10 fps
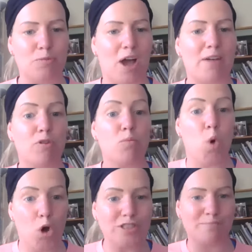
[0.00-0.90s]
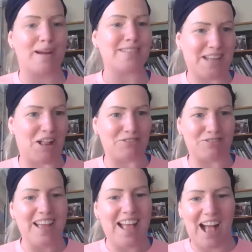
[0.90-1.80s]
But I rewarded
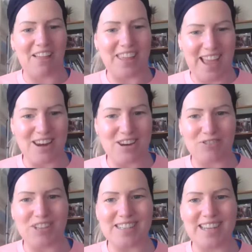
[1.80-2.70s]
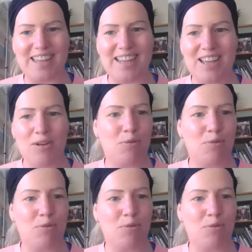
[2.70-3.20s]
myself at the end of the day